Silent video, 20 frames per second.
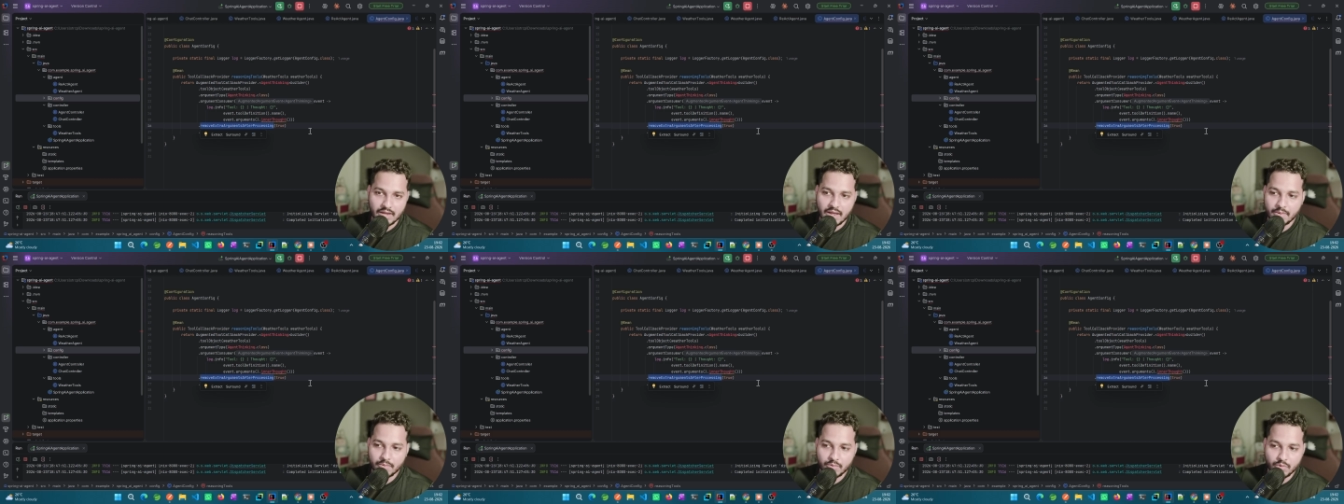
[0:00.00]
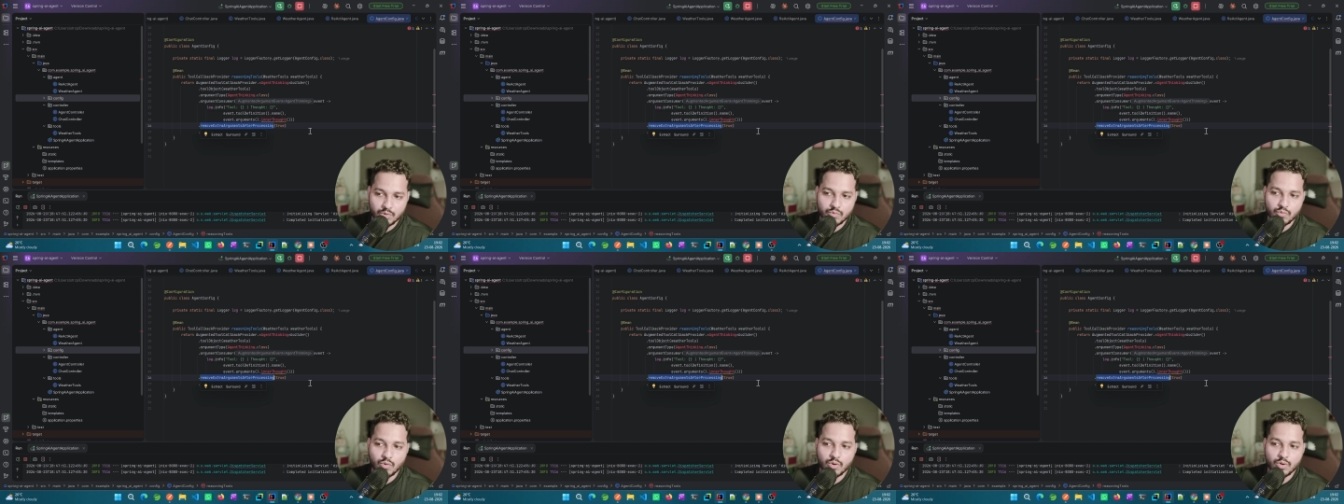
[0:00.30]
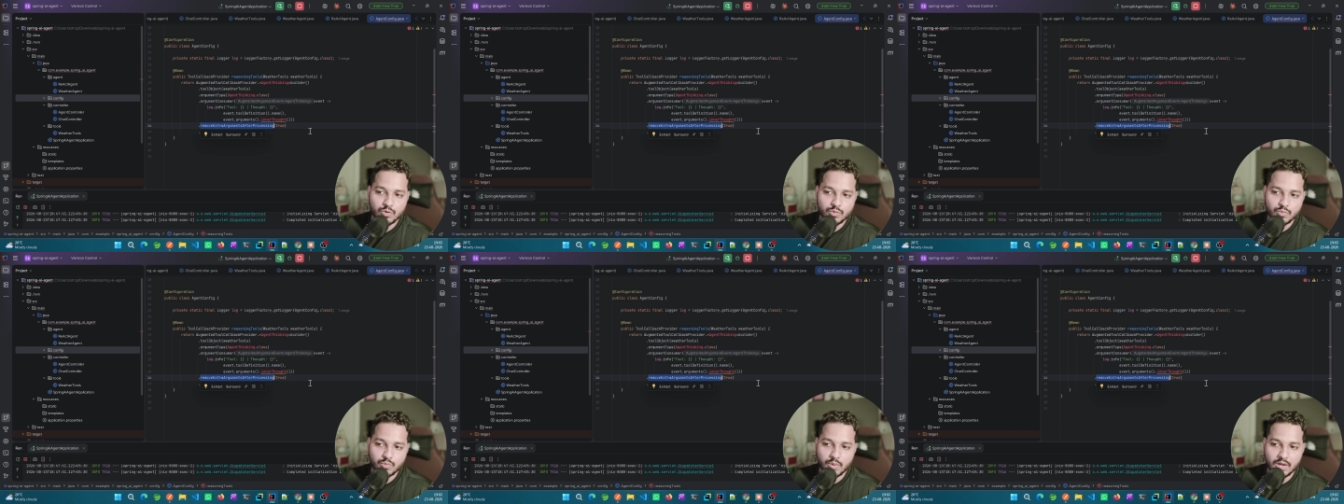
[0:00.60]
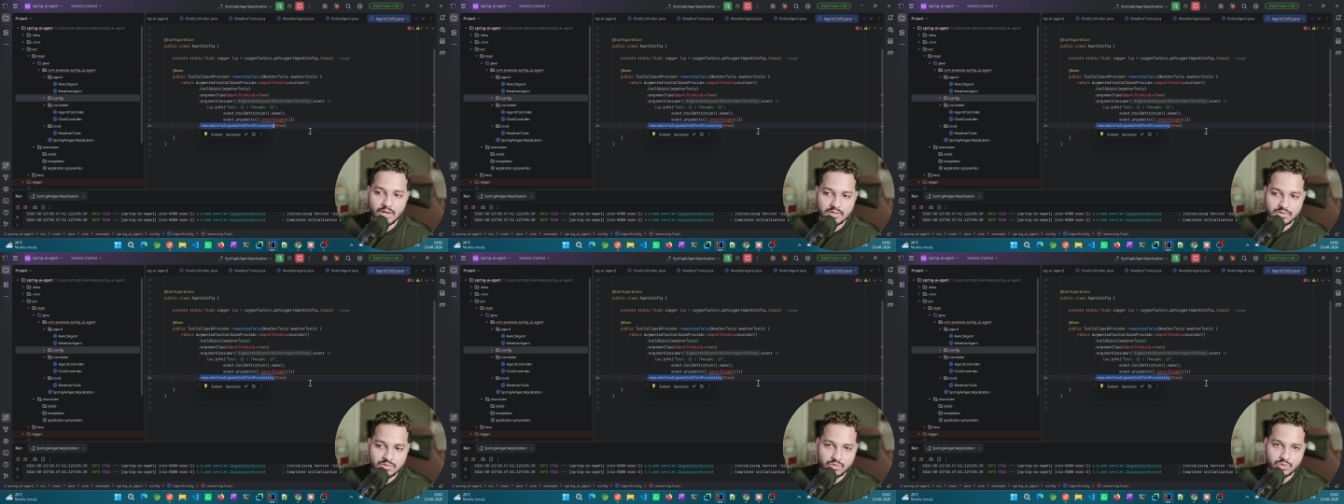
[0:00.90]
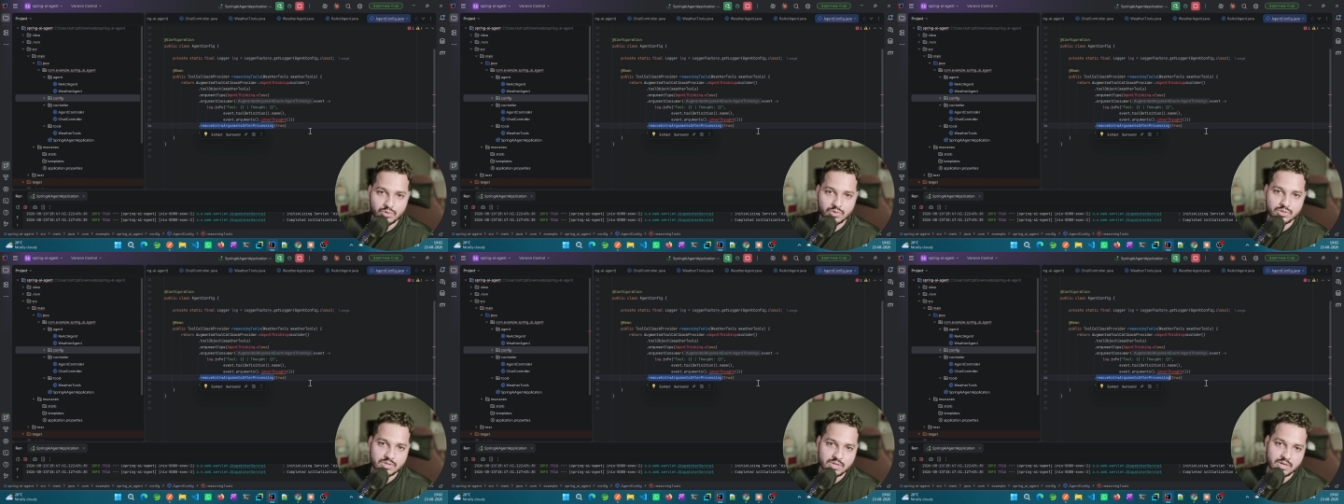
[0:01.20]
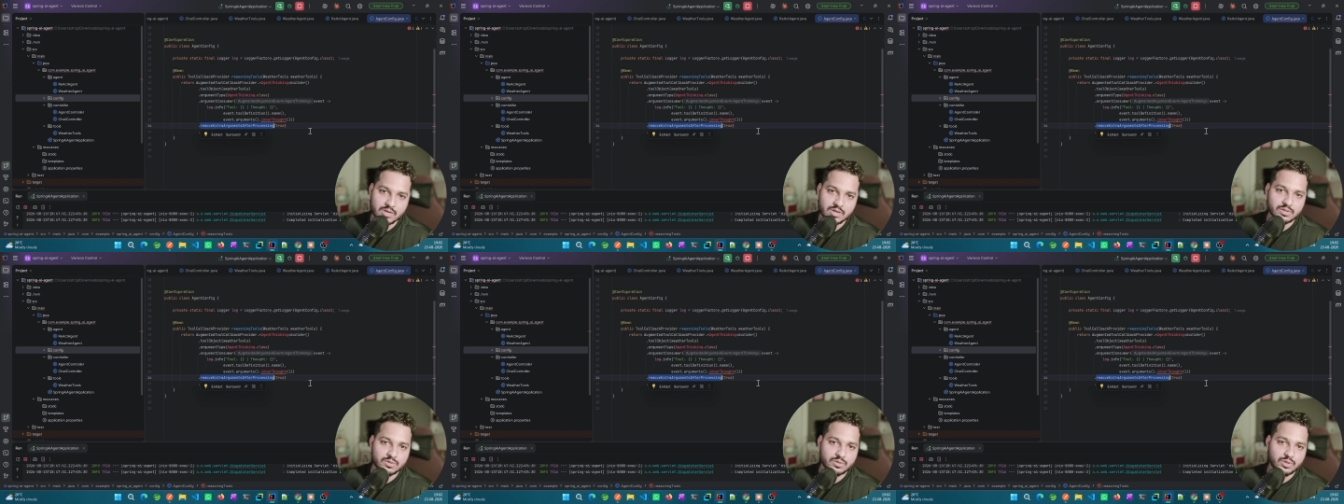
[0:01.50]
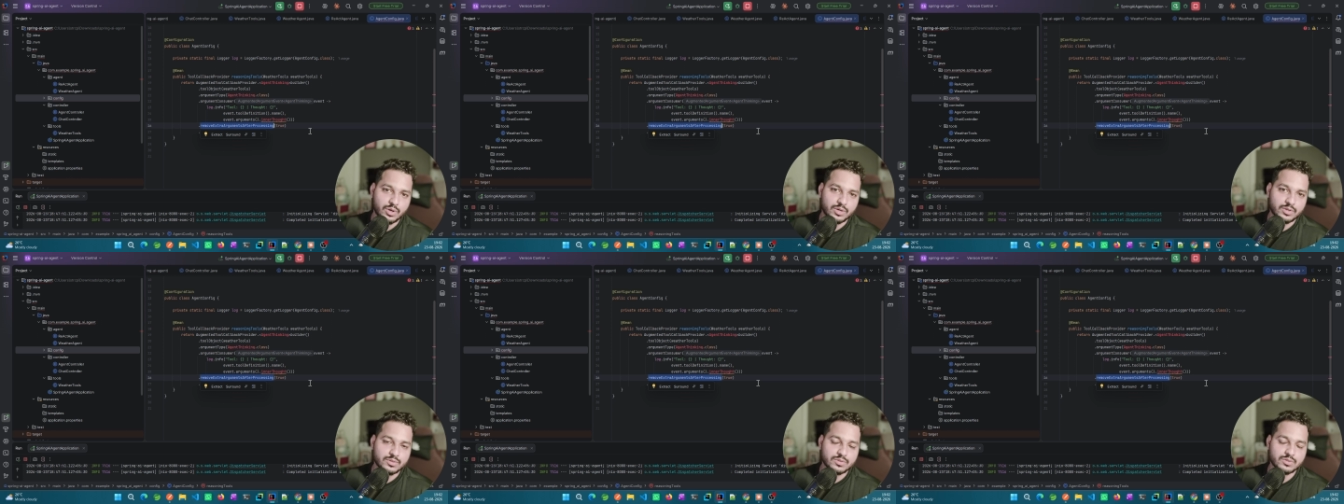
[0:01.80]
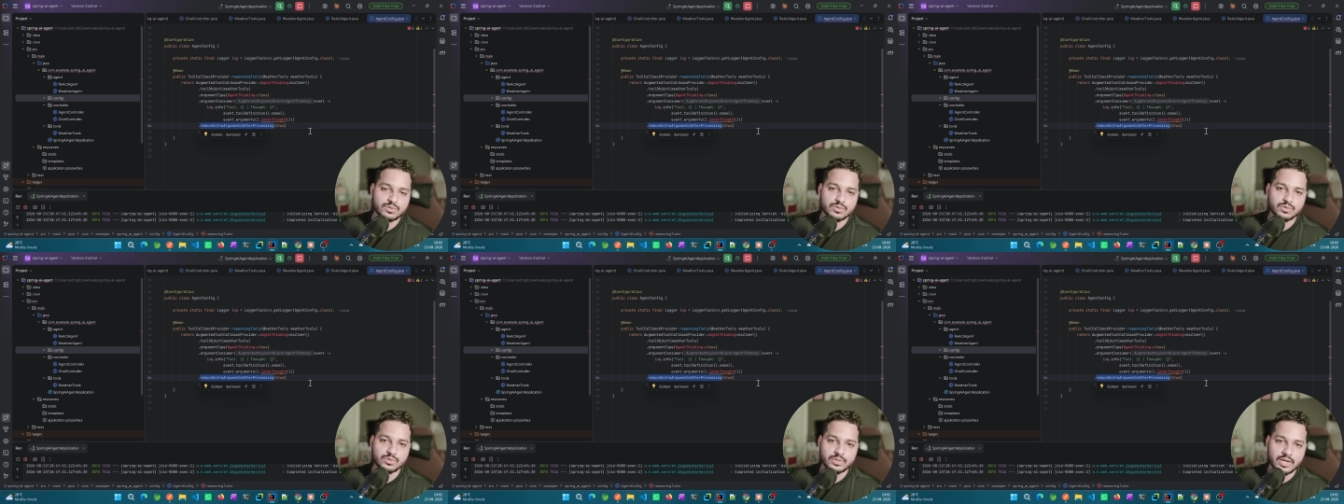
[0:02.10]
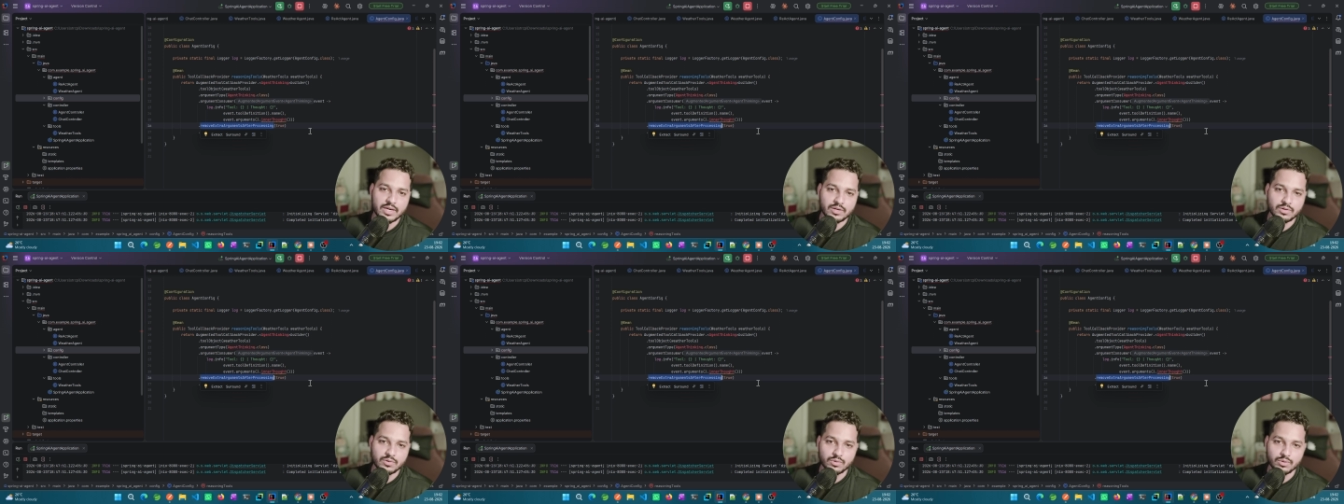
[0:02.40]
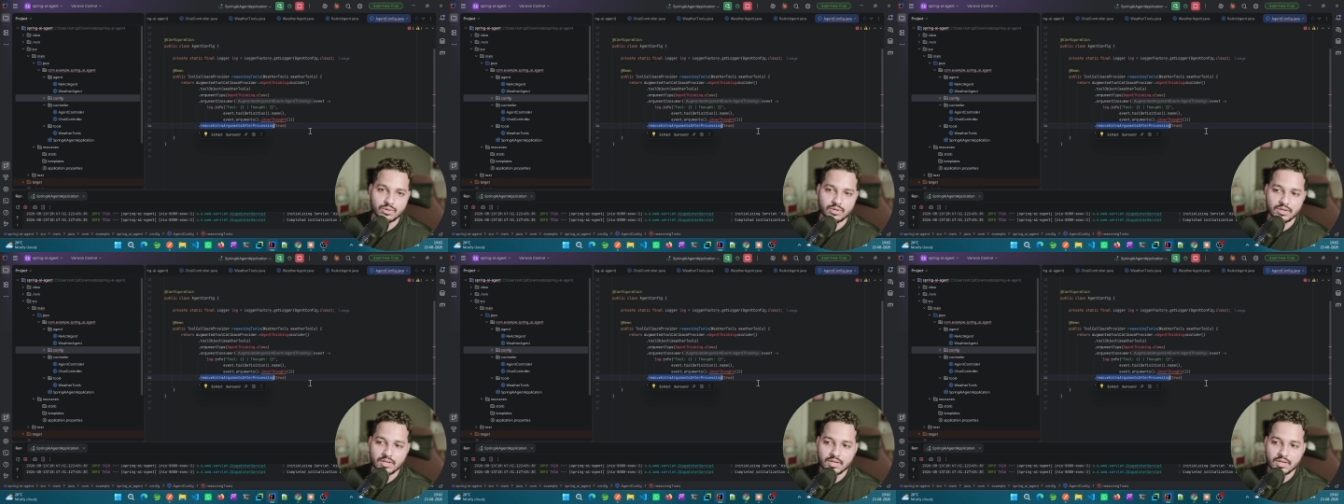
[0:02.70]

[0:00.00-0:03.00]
I don't want to pass those inner thoughts to that call.